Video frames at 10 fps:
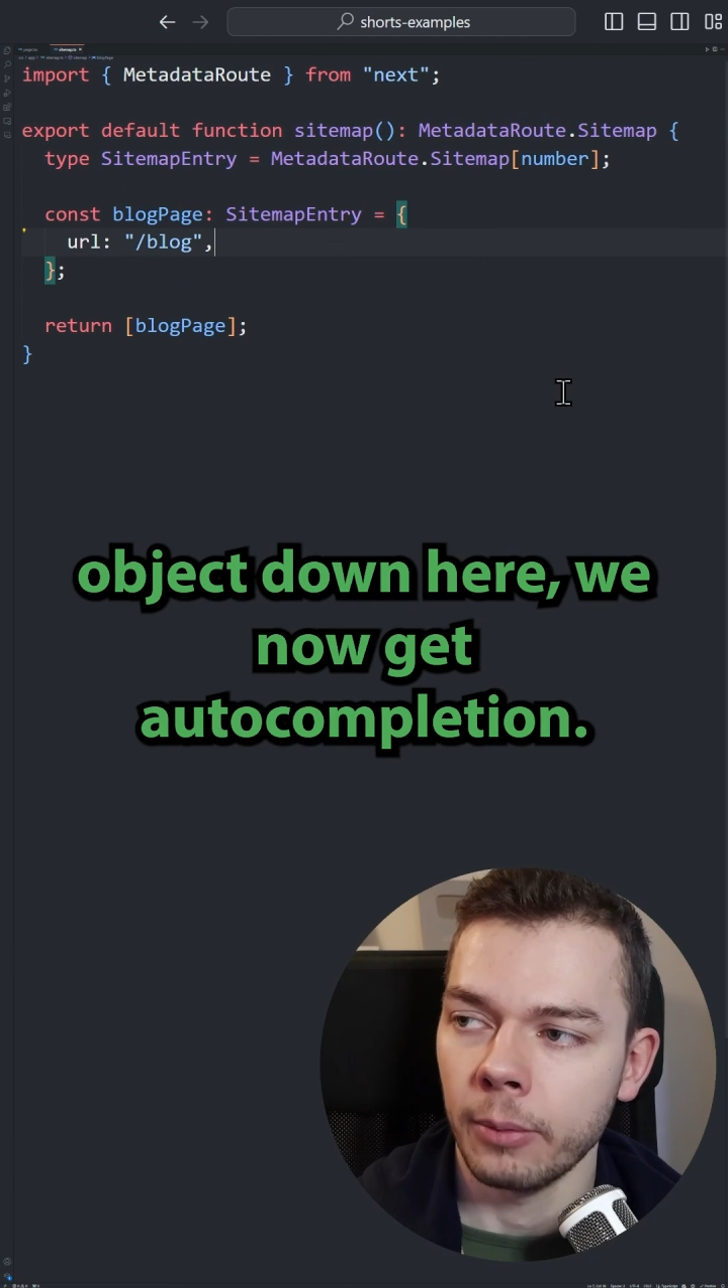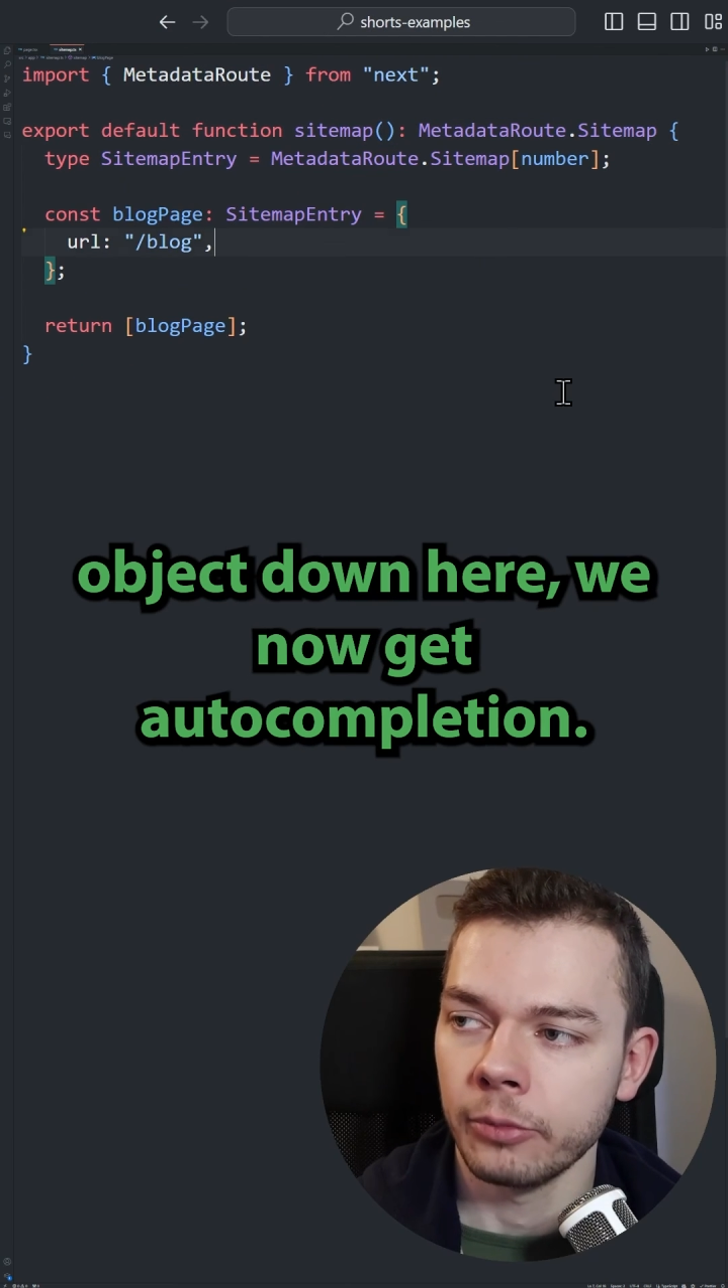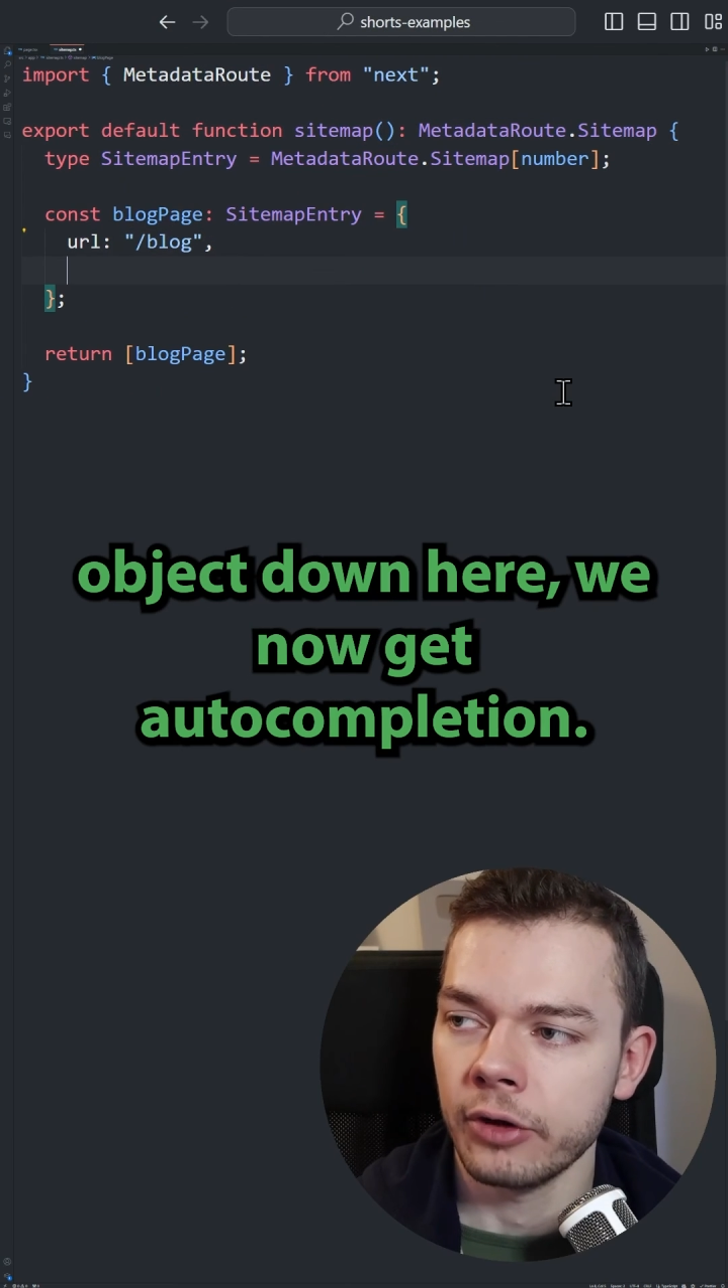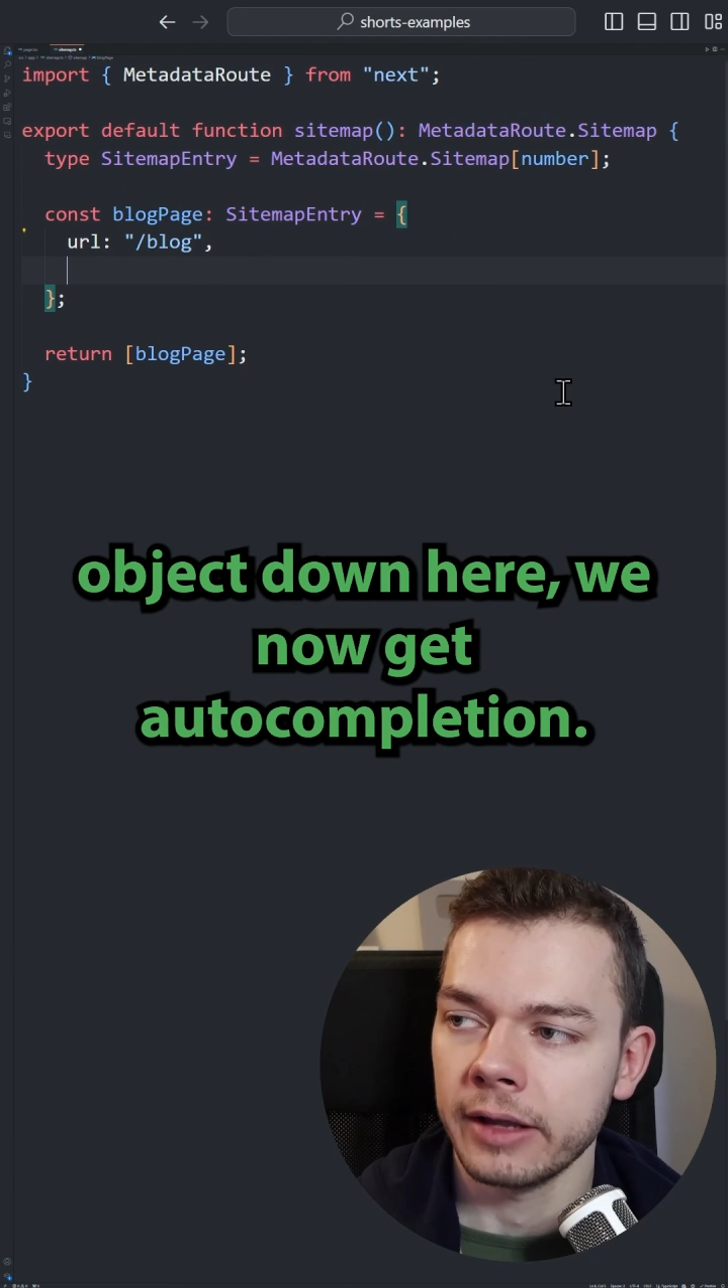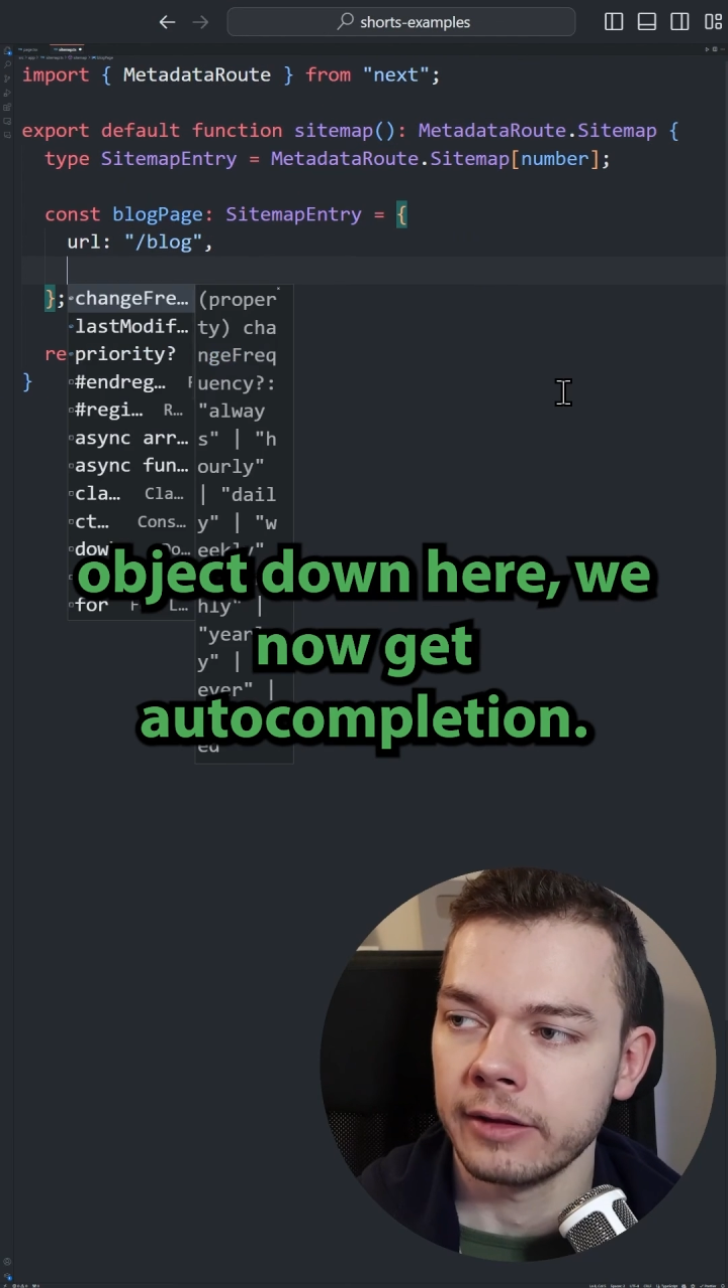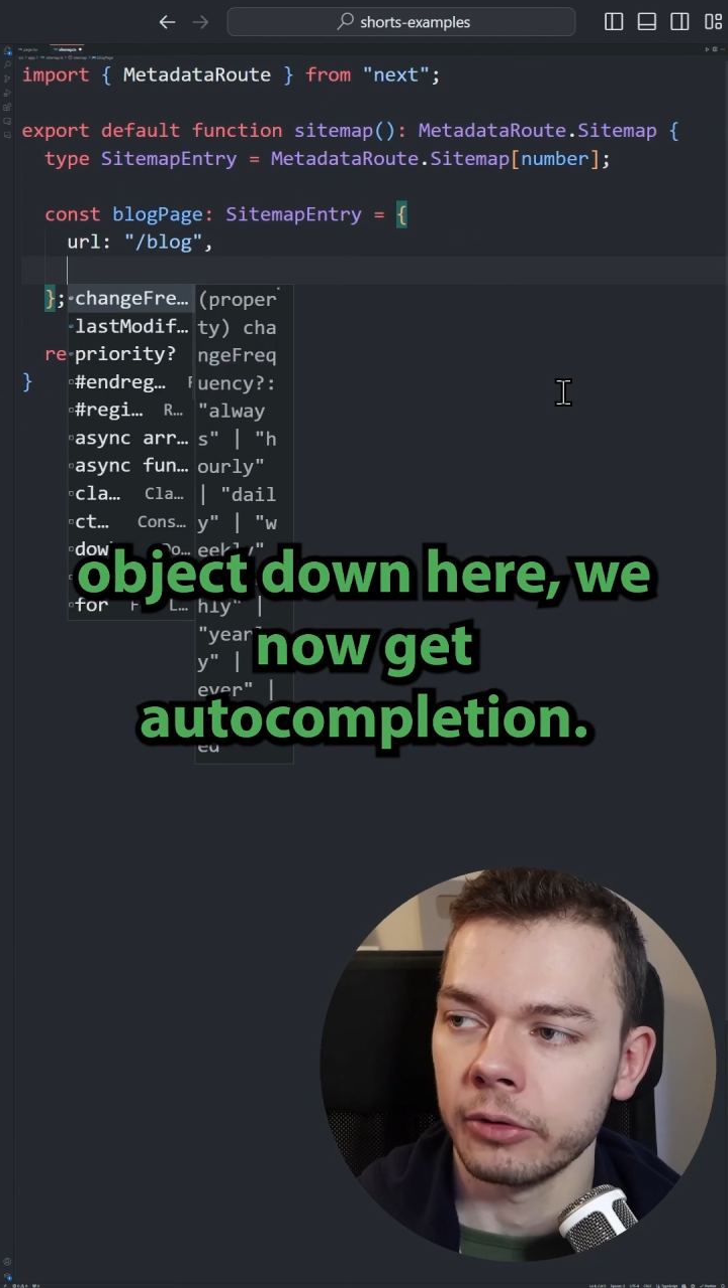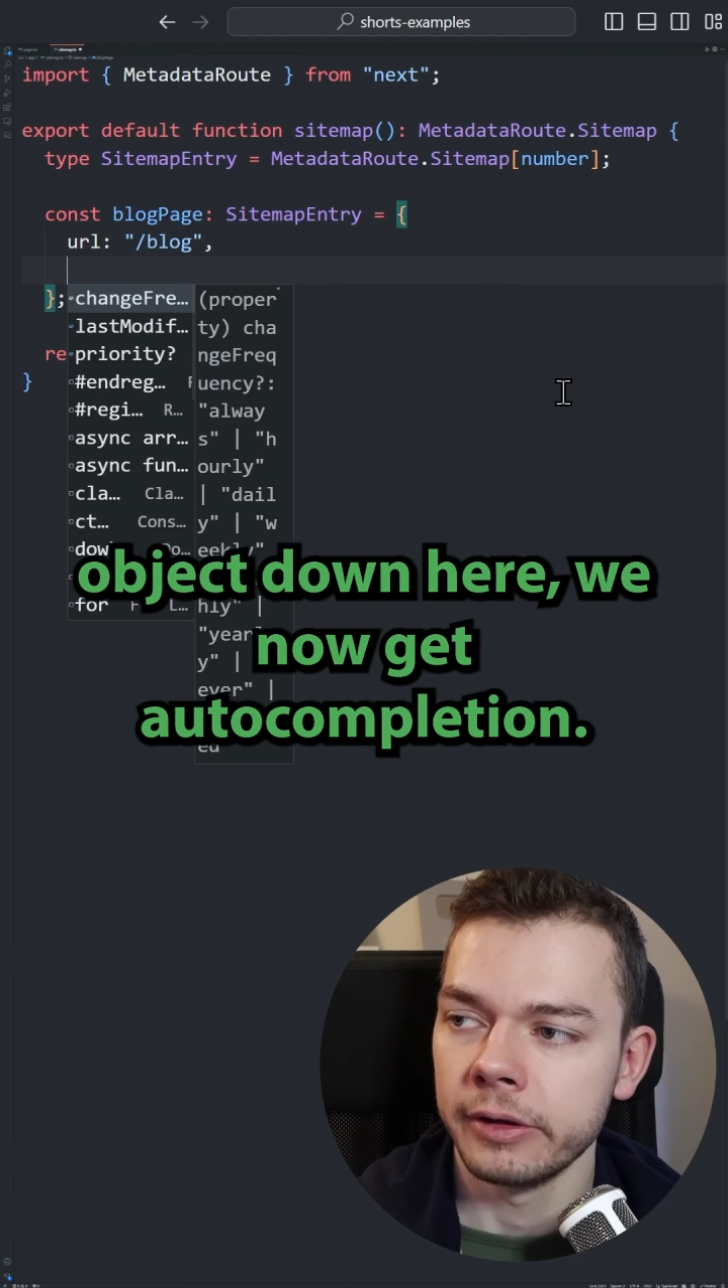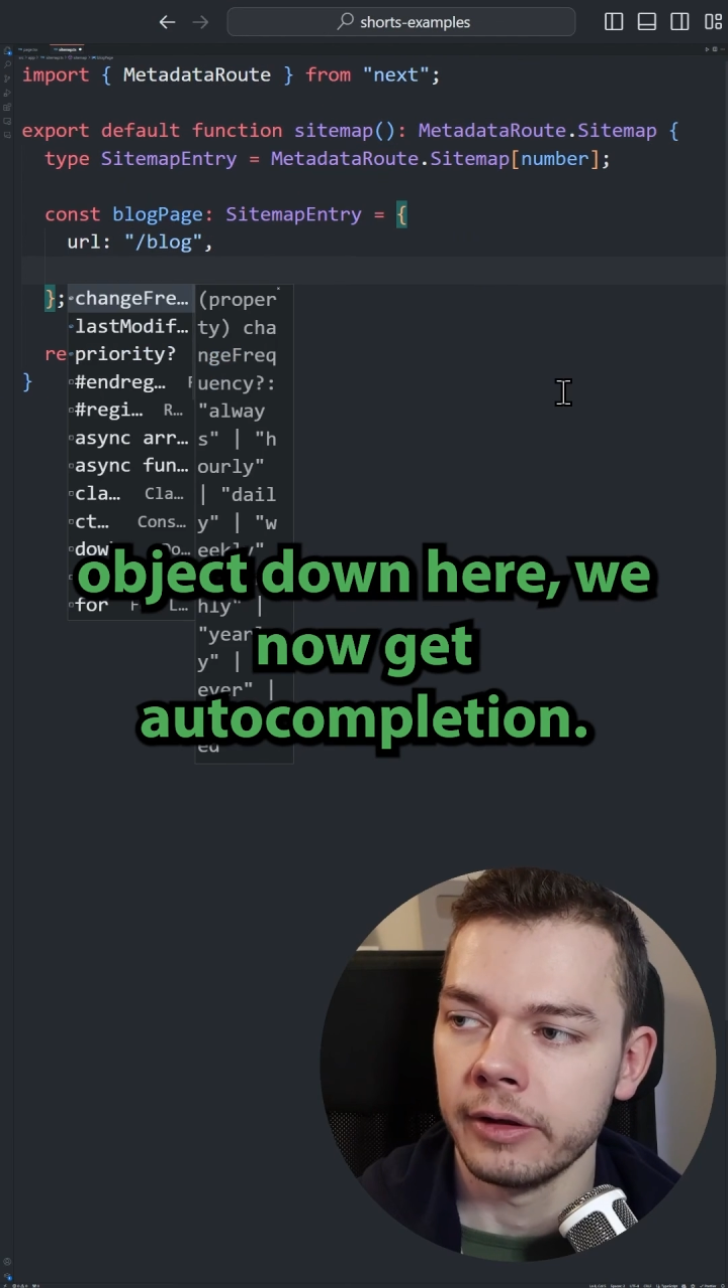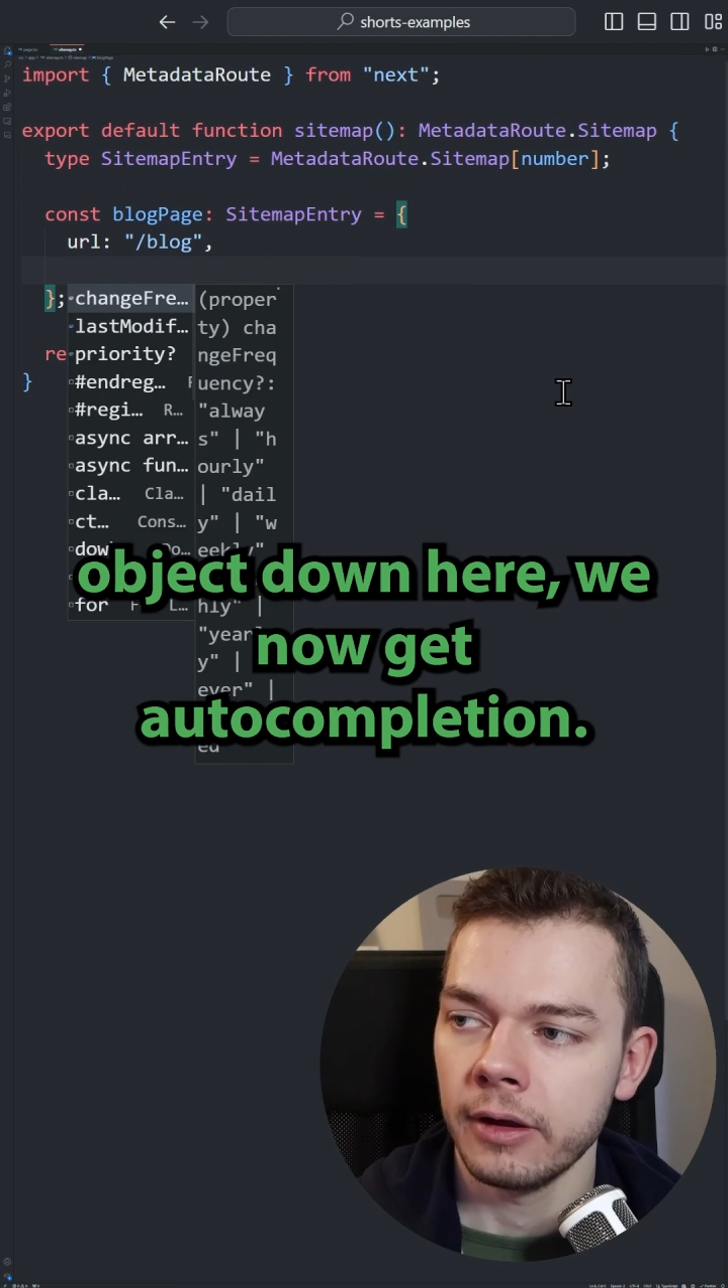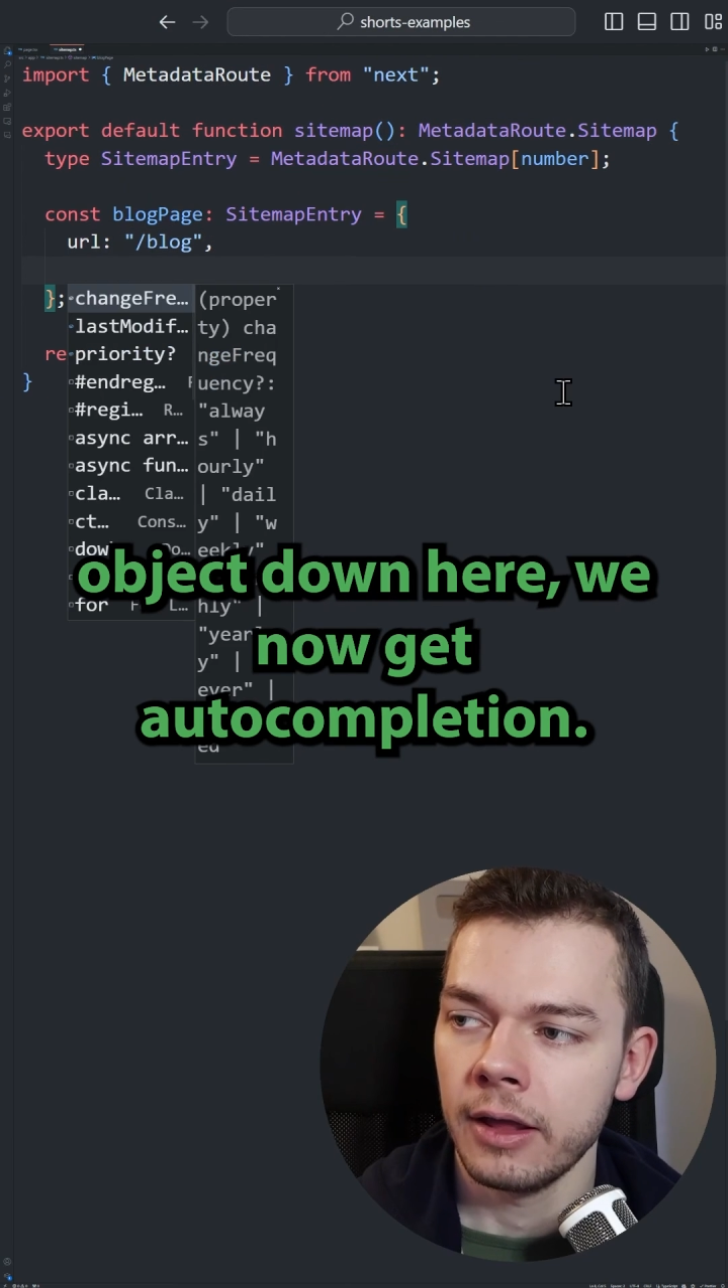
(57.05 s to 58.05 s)
object down
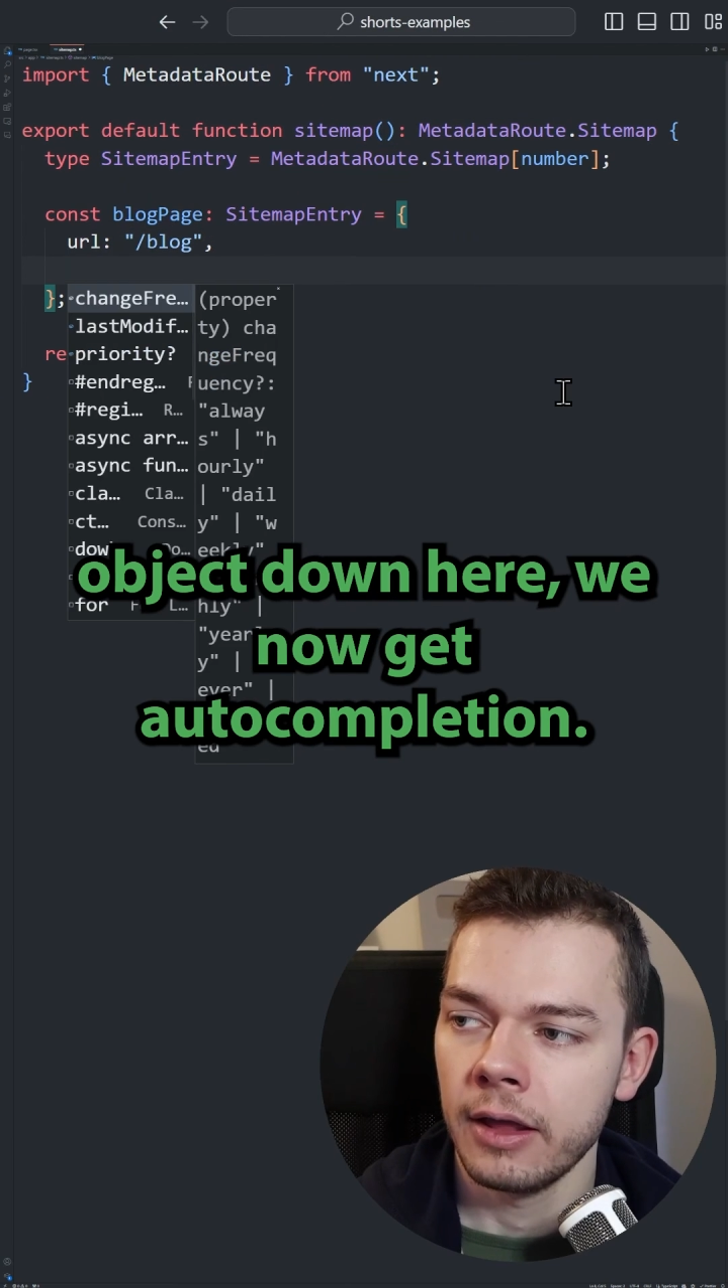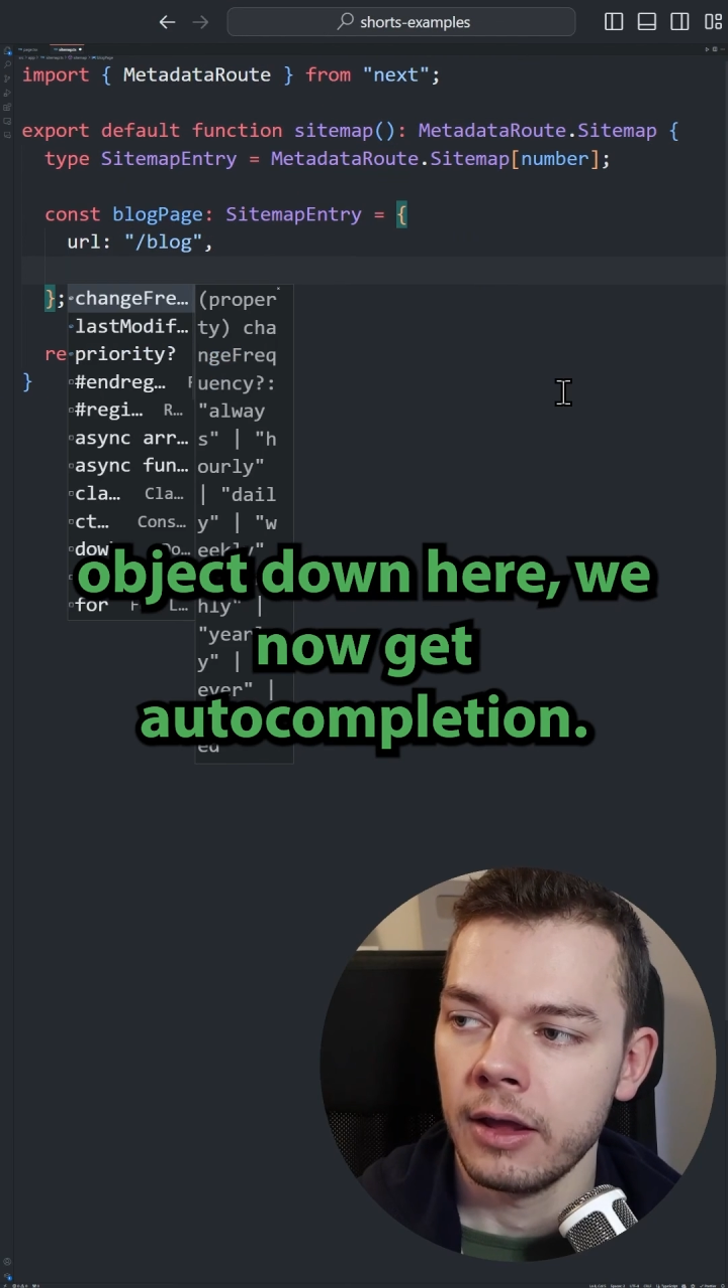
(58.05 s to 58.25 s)
here,